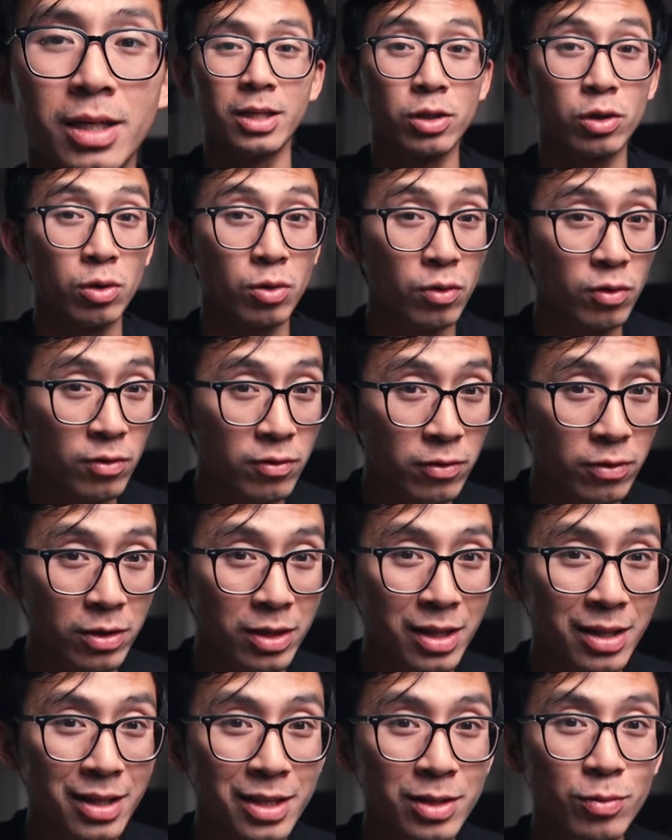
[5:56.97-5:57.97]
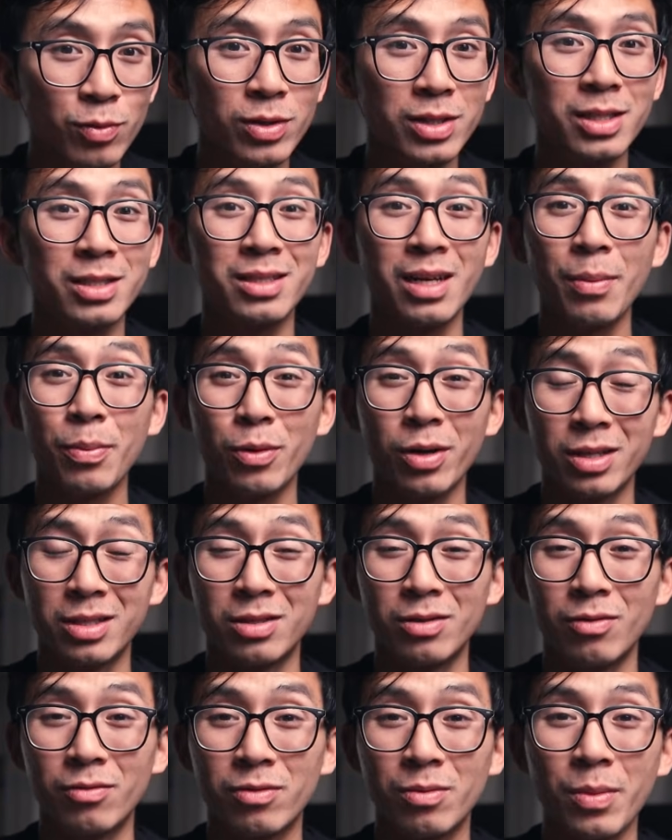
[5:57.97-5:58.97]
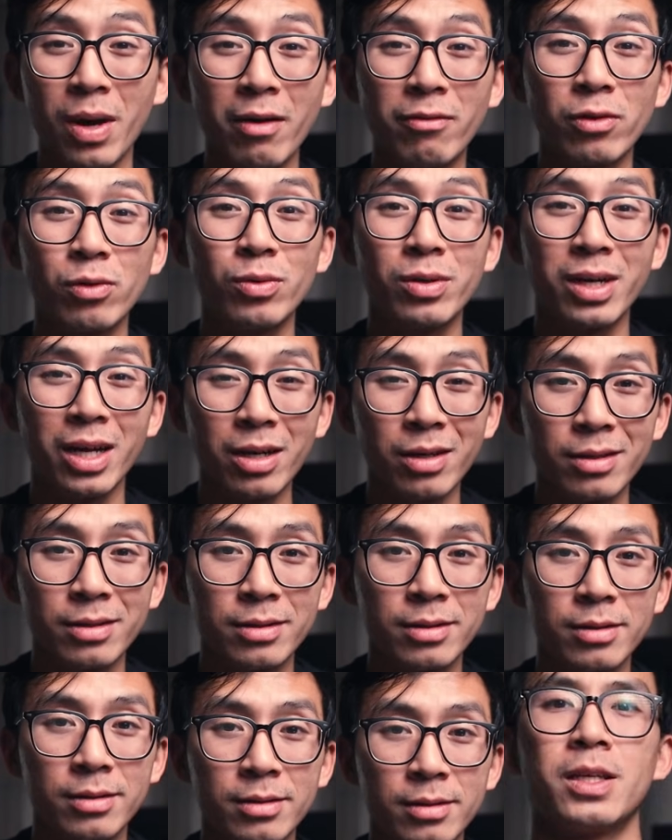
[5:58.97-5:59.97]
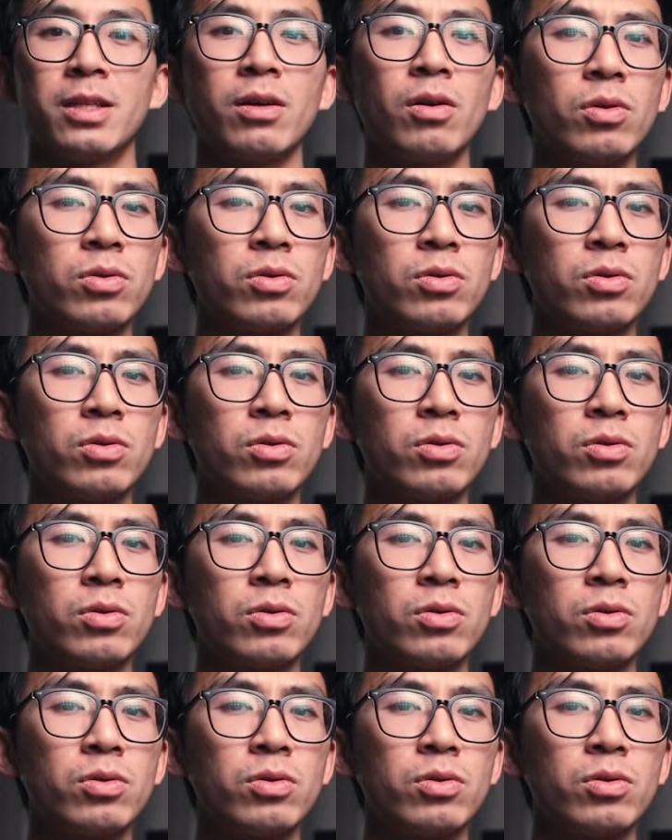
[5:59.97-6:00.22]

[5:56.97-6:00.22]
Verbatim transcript: and truthfully, that's what separates you from everyone else. And